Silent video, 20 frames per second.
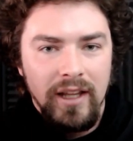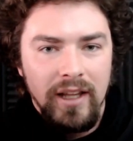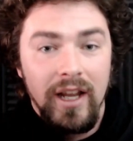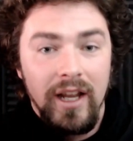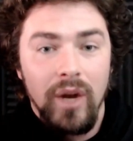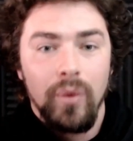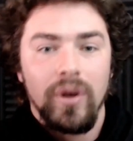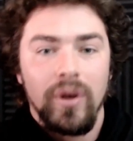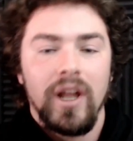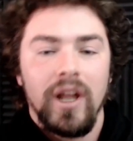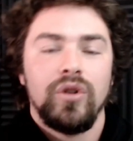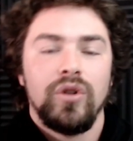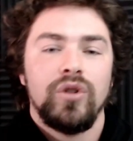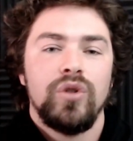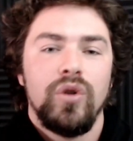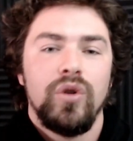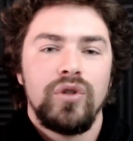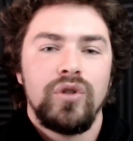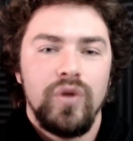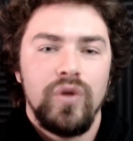that I would like to
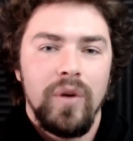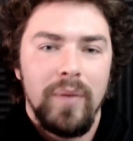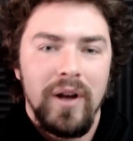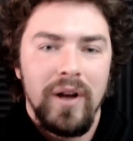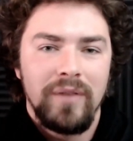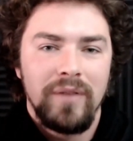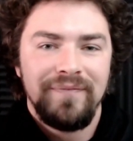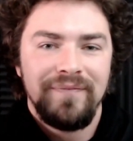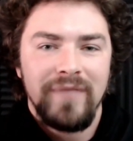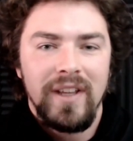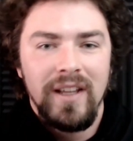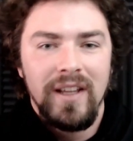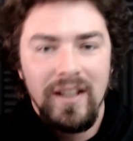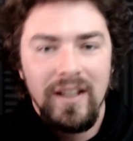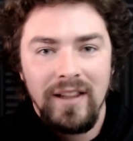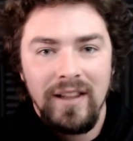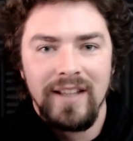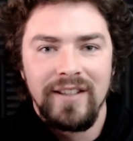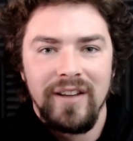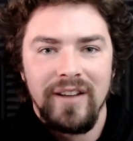talk to you about.
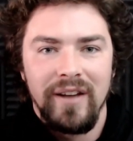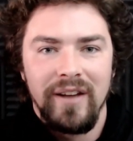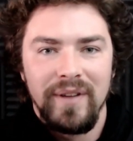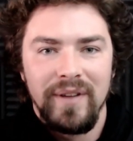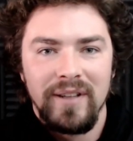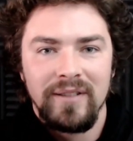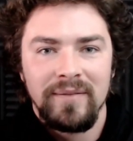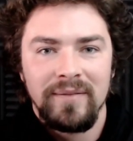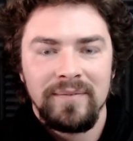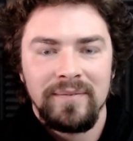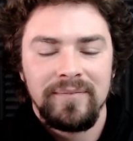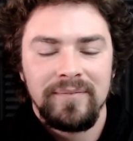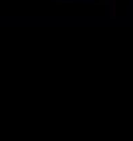Let's dive in.